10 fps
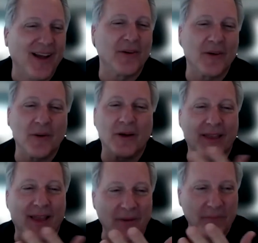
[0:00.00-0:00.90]
Really want
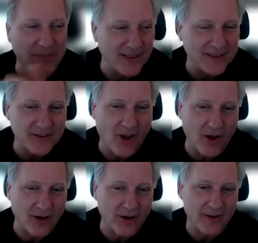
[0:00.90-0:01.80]
to thank Melissa
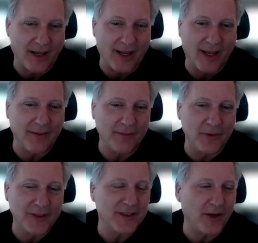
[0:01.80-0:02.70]
Lahr and
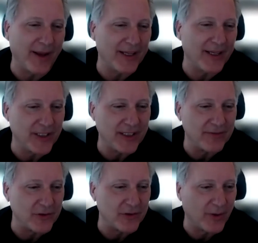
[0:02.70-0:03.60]
Mauricio Angie
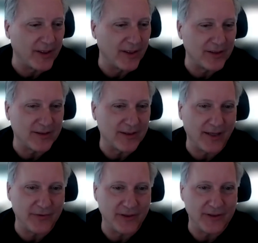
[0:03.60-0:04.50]
for joining us
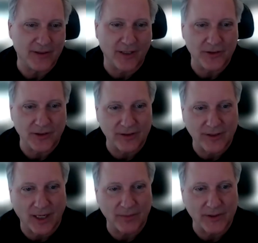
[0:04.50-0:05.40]
today for this discussion on
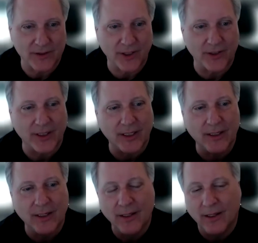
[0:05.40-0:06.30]

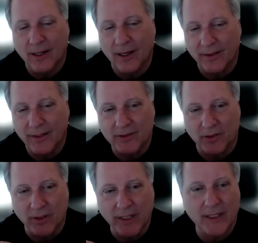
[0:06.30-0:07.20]
cybersecurity. These
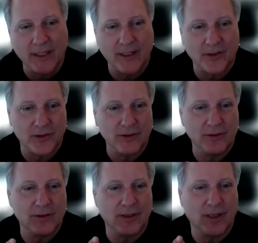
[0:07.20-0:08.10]
are leading
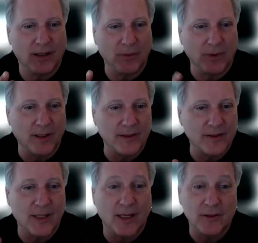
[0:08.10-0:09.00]
issues we're going to
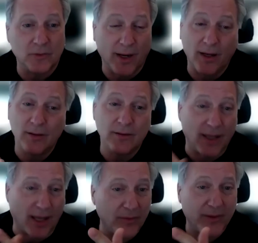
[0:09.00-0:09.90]
discuss around
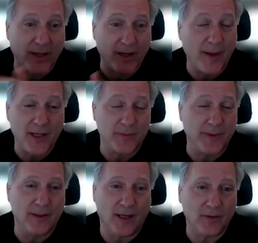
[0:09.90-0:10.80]
healthcare
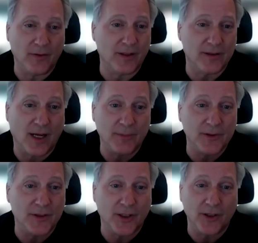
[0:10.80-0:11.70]
management and healthcare
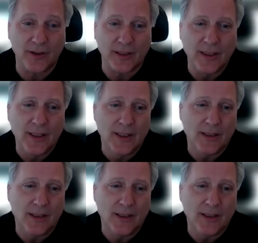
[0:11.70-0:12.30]
cybersecurity.